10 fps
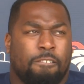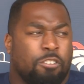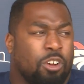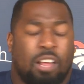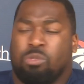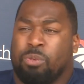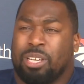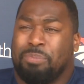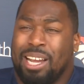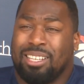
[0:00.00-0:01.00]
you know, that's what we
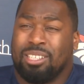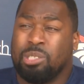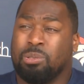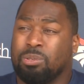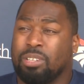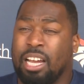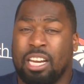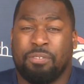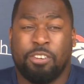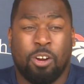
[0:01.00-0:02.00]
get paid to do.
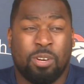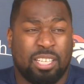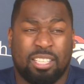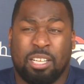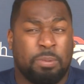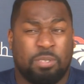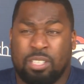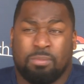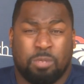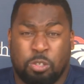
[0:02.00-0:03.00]
And if you don't get the dubs,
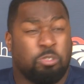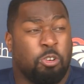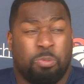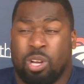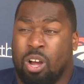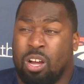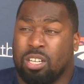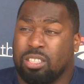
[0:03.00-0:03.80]
then you're going to be gone.